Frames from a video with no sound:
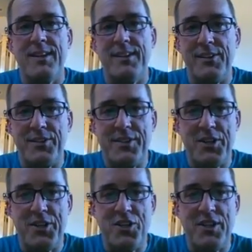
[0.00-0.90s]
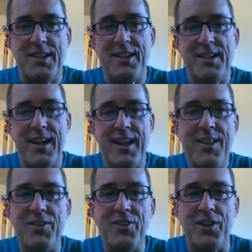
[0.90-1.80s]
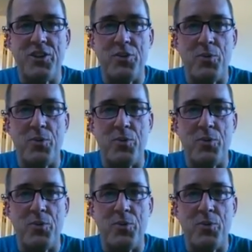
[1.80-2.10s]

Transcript: little session. And in this session,